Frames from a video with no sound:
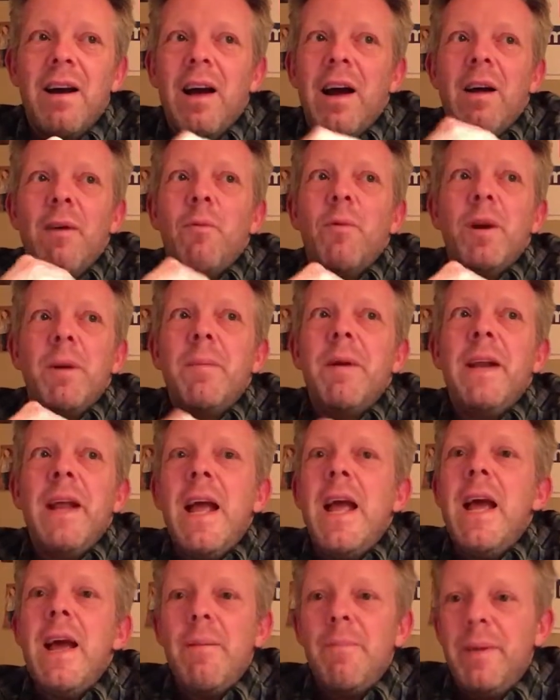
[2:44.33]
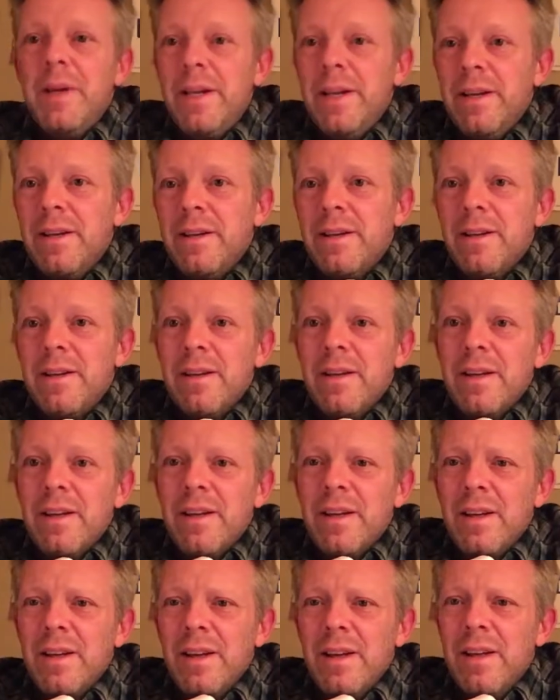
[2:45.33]
I would have been happy
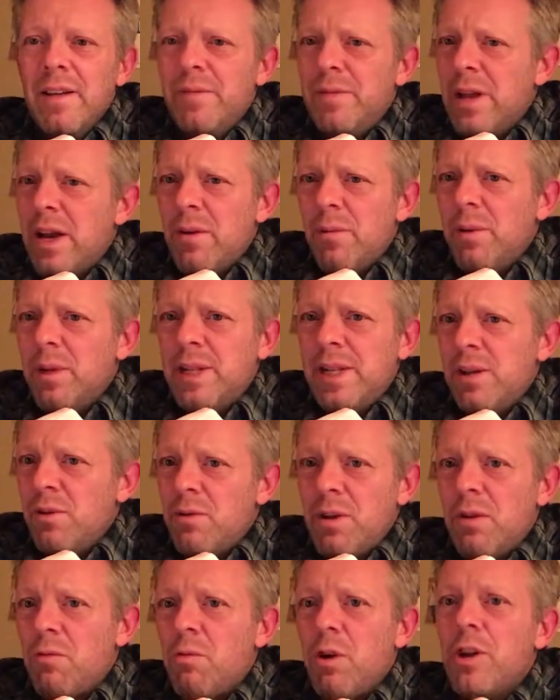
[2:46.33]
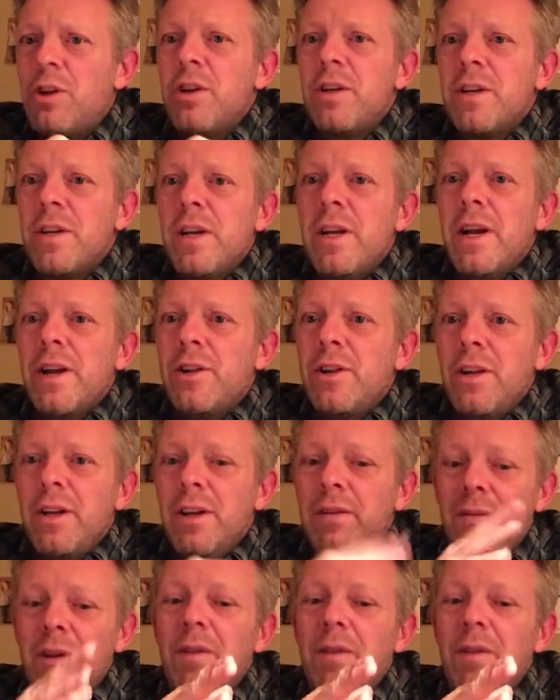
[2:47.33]
if that was the only Russian connection.